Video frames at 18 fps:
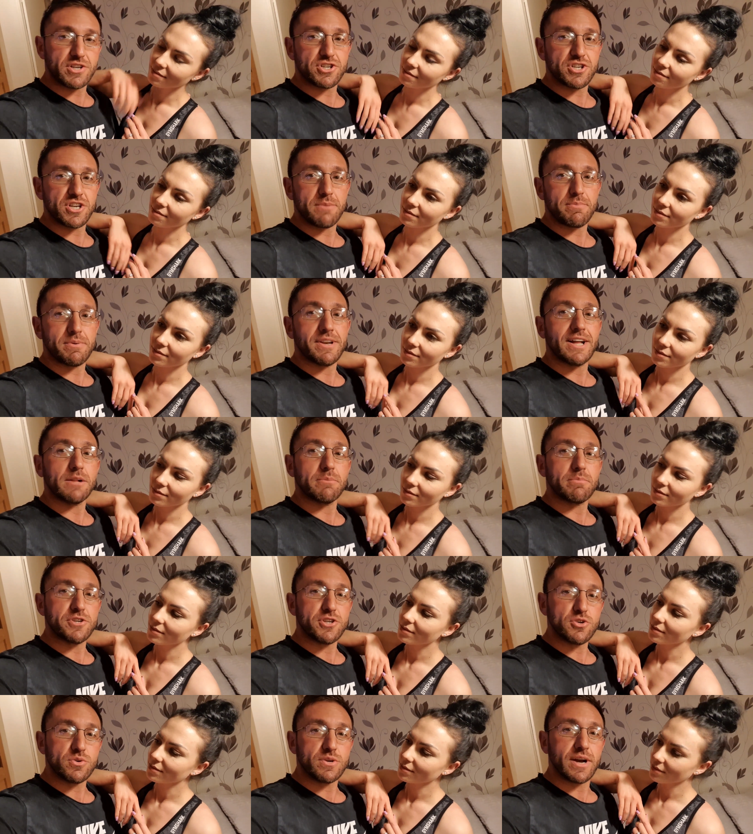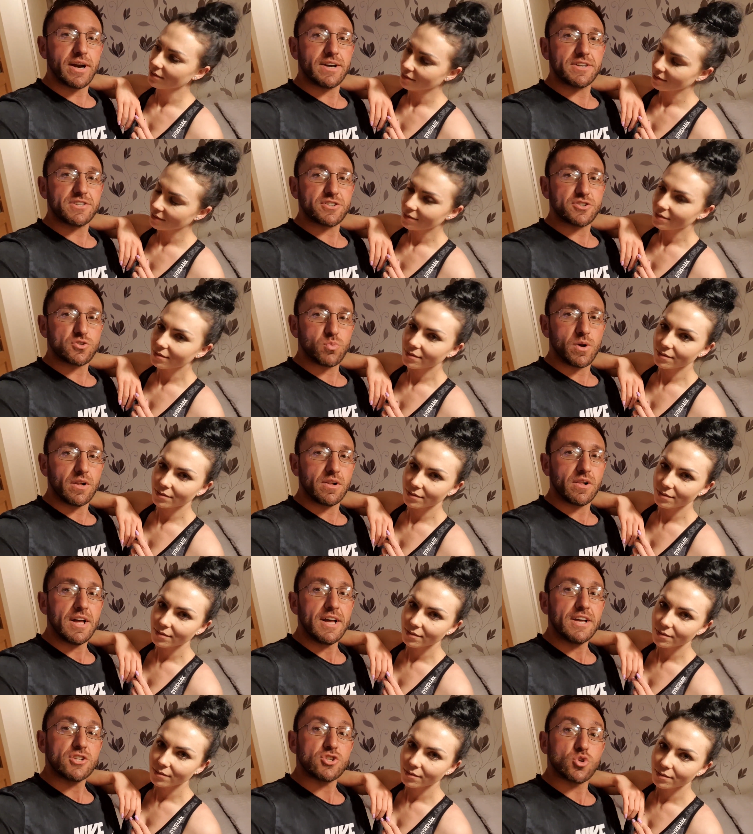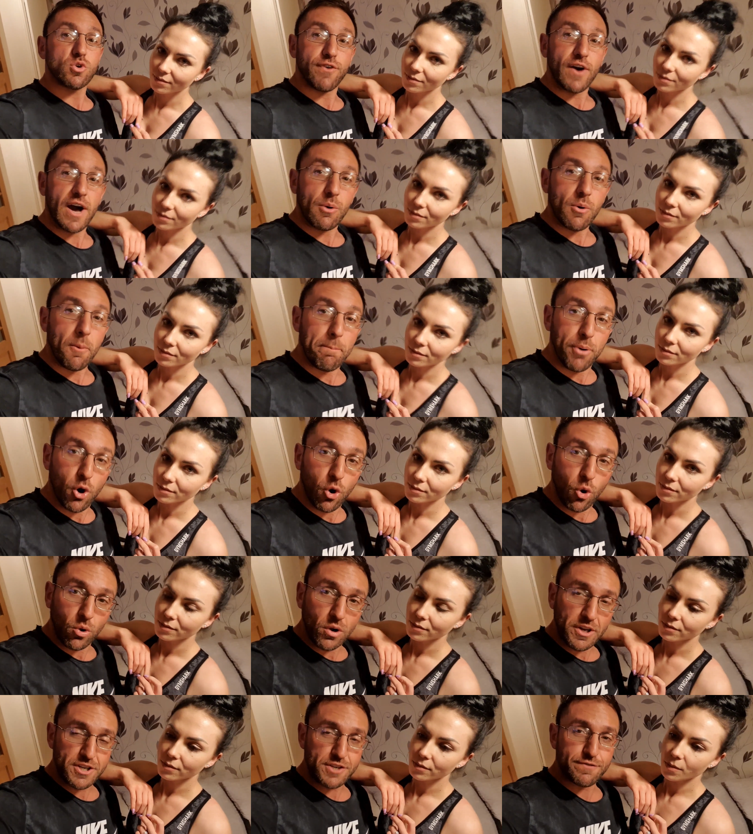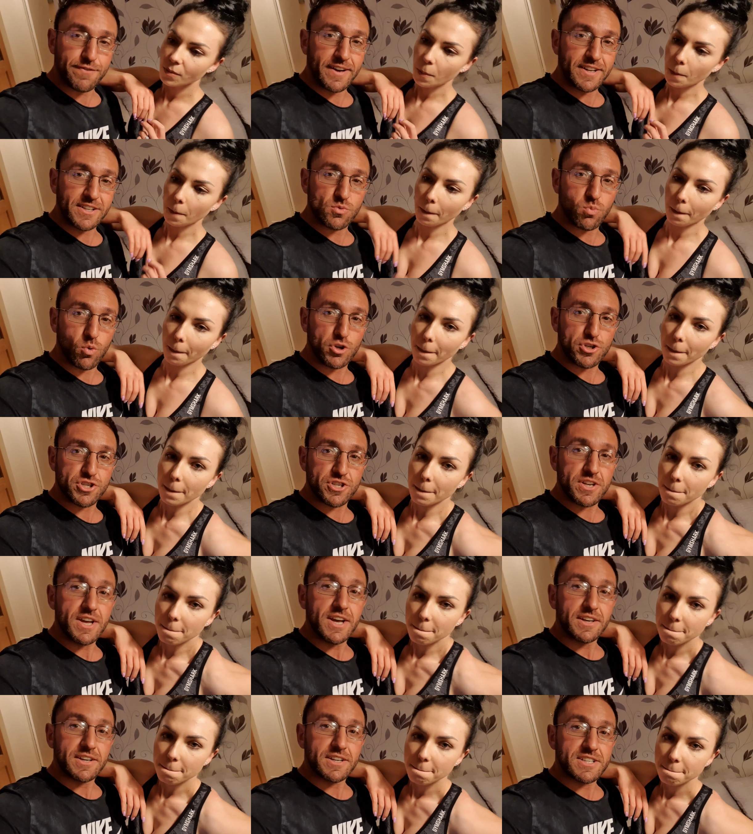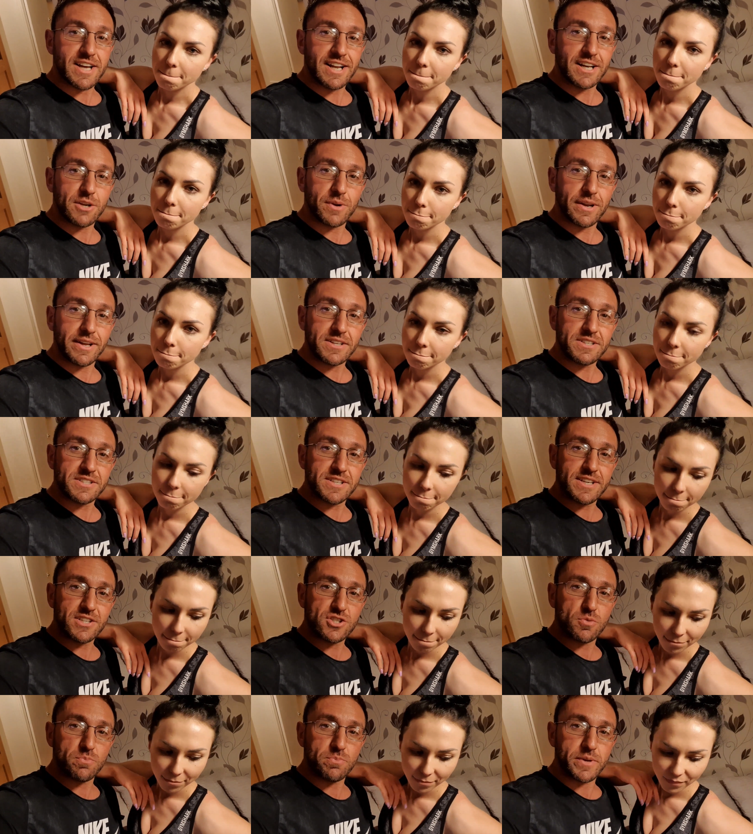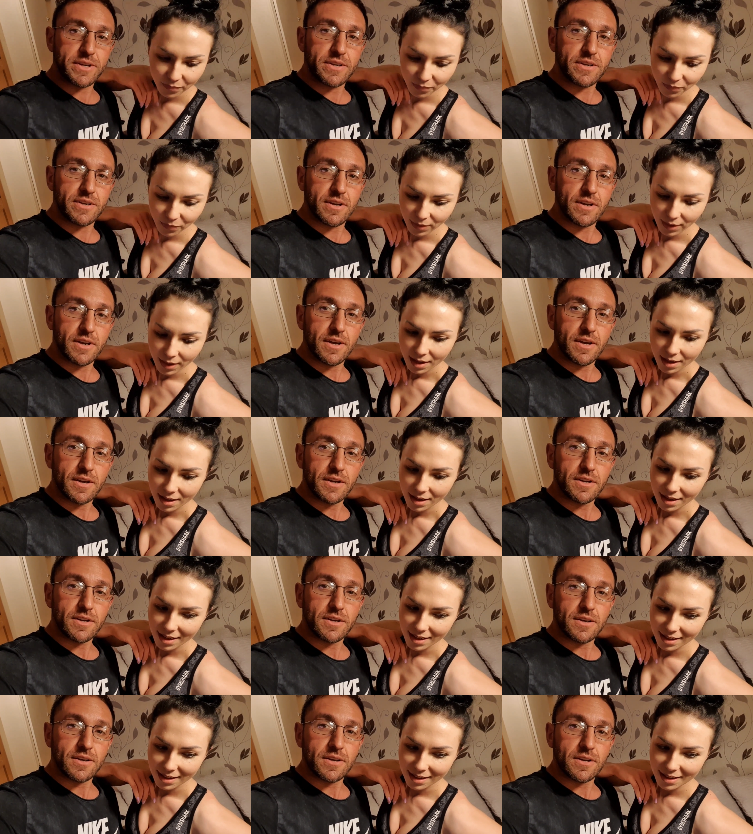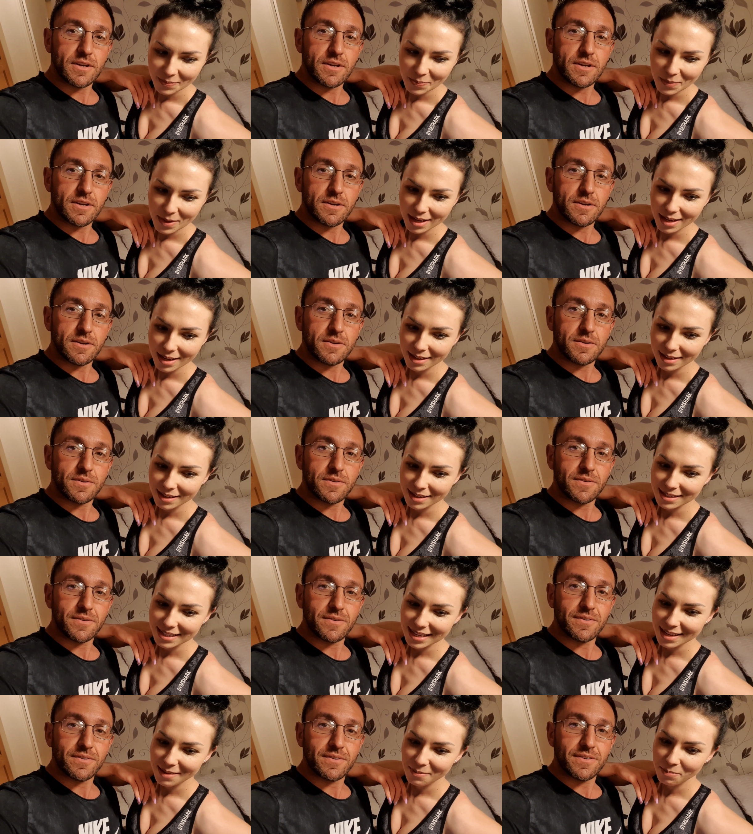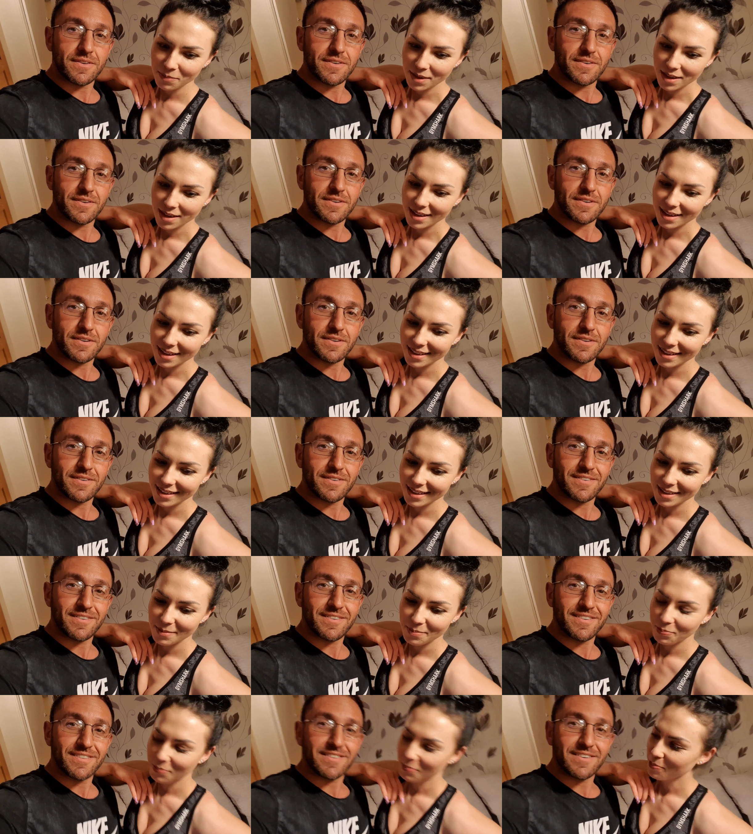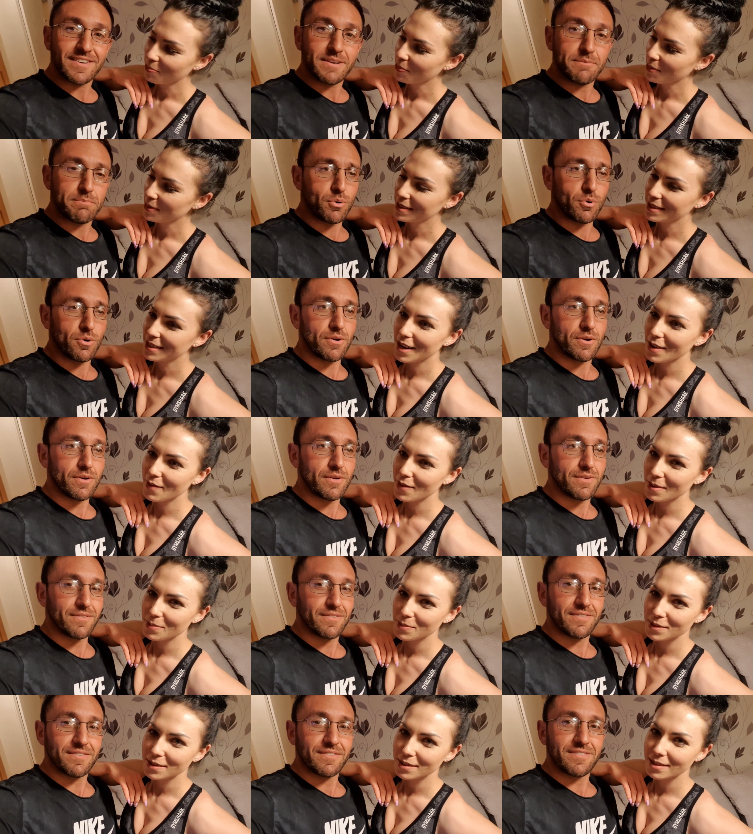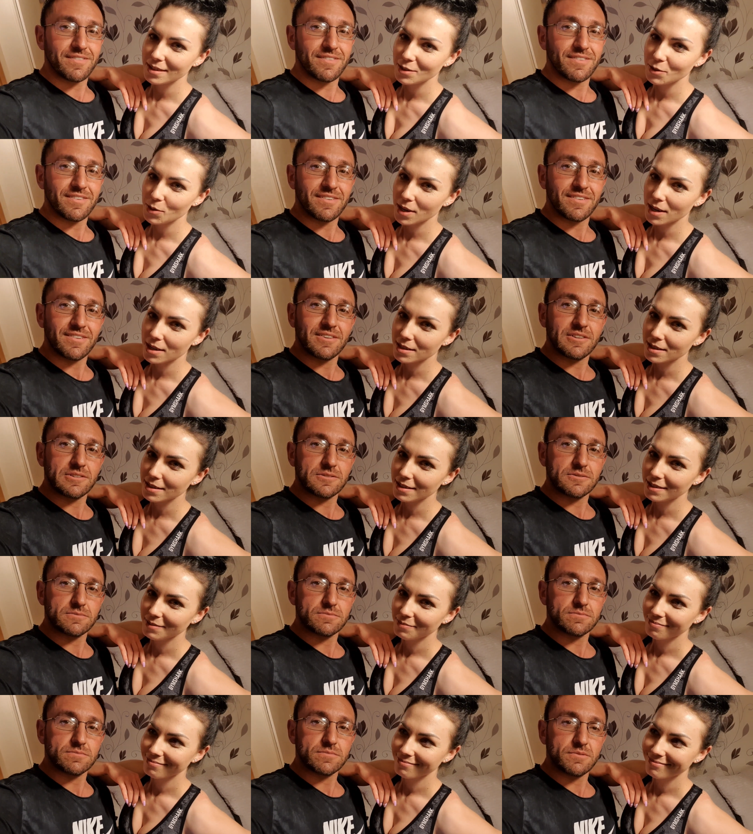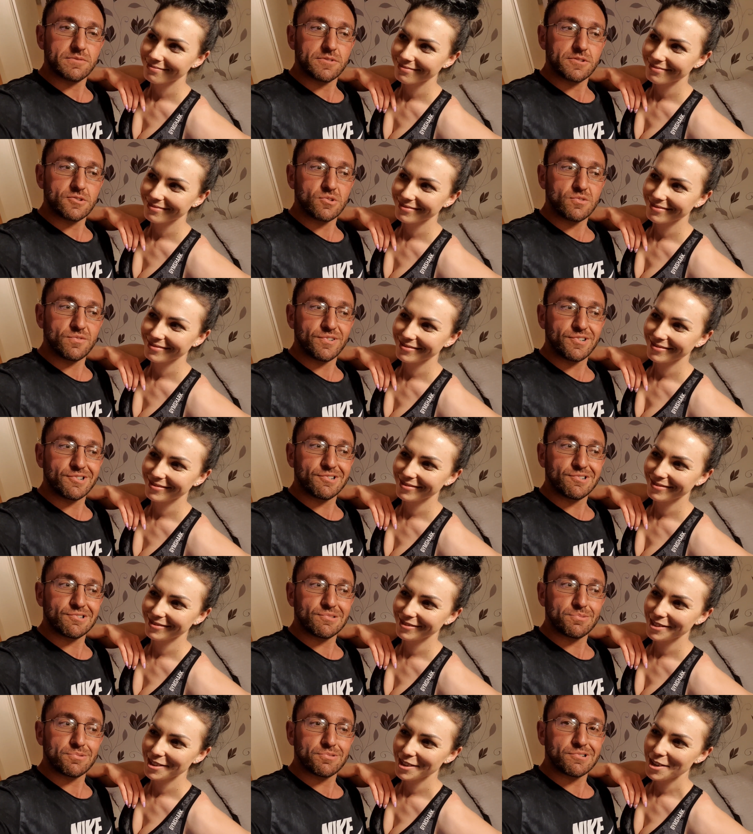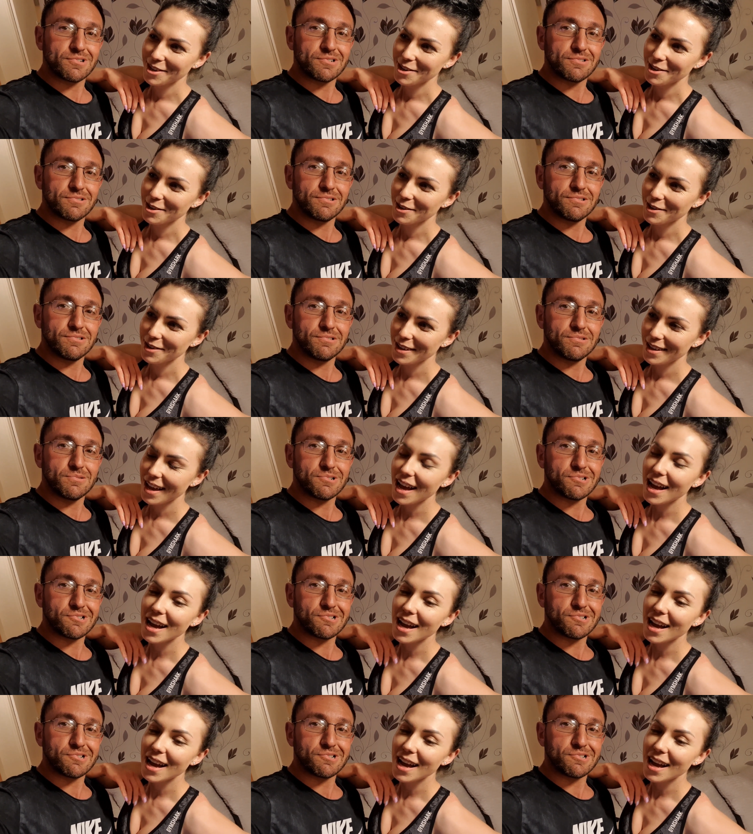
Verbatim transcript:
Speaker 1: shape and helping you guys as well. So for our Polish fans watching, Natalia would like to say something.
Speaker 2: Um, again the same. Um, pozdrawiam z Newcastle.
Speaker 1: Don't forget to subscribe to YouTube channel.